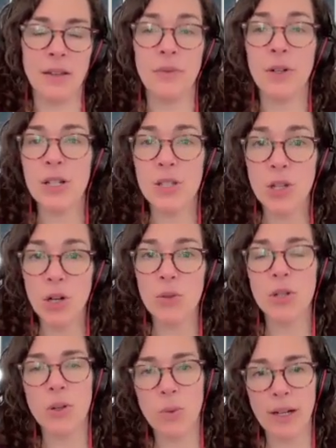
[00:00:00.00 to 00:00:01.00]
First, go
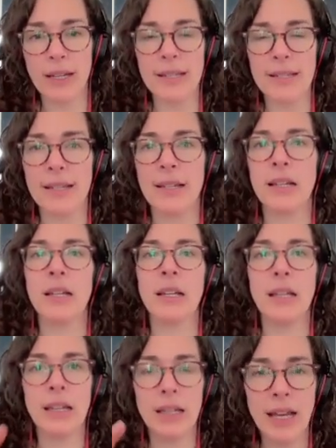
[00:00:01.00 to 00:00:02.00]
to Quarkus.
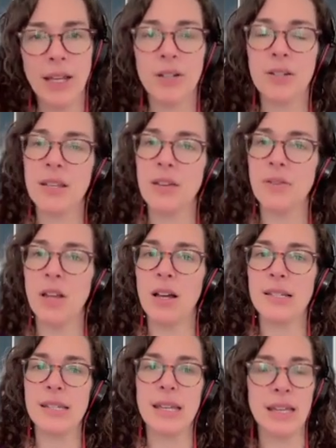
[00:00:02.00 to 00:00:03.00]
Get yourself
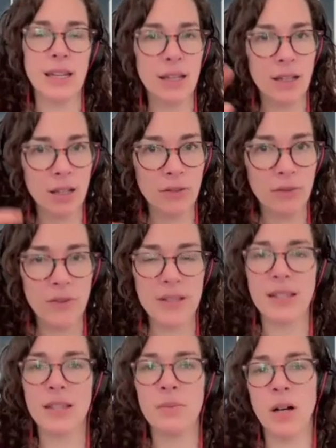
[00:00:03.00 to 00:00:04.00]
logged in,
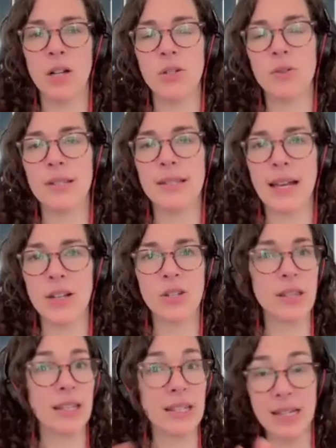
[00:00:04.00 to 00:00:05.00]
visit the modules
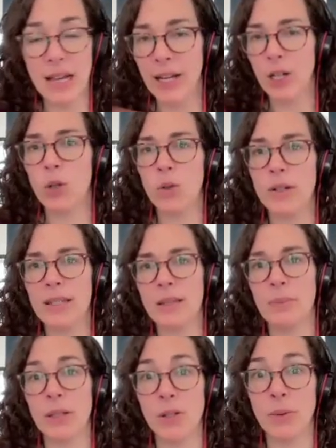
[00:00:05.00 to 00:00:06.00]
section. The entire course is
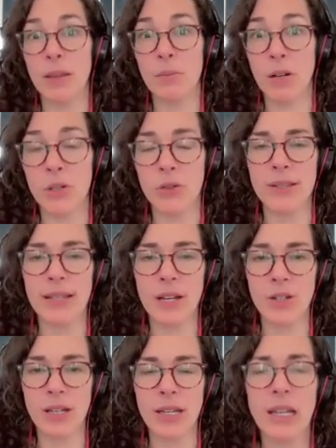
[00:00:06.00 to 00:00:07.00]
built around the modules
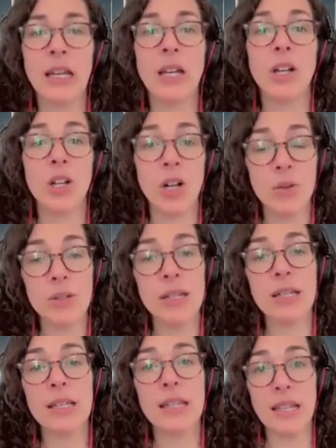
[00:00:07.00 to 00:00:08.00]
section. Go
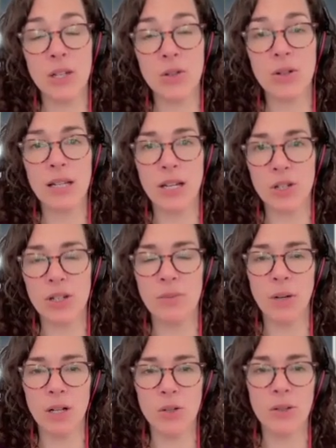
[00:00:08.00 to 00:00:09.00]
to the introduction
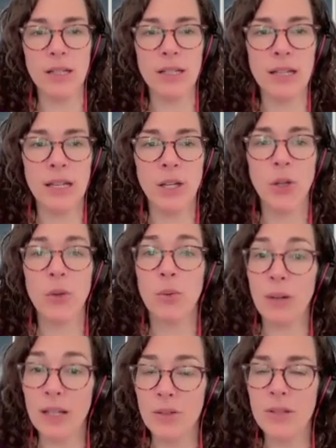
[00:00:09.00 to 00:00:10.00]
module,
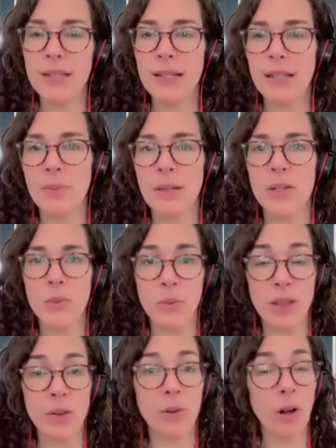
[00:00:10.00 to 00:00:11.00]
read through the syllabus,
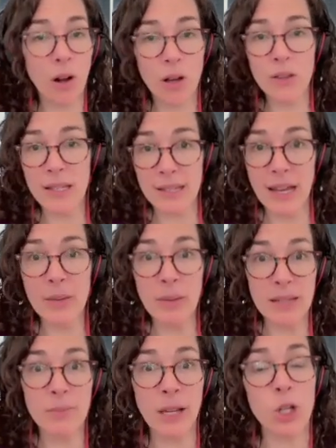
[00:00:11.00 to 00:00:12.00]
read through all the
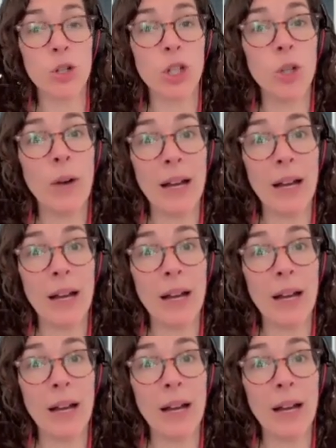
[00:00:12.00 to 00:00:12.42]
assignments, make sure you